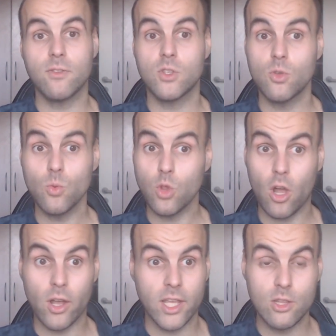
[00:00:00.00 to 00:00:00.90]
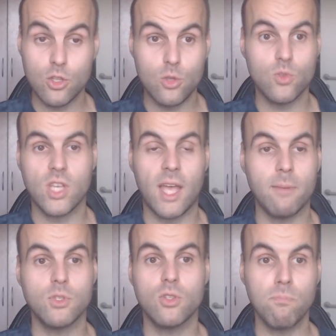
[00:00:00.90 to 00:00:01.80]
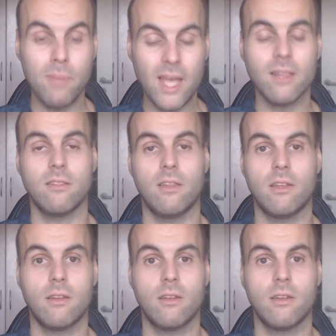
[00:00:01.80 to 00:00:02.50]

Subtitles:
to log in 2 times to Battle.net.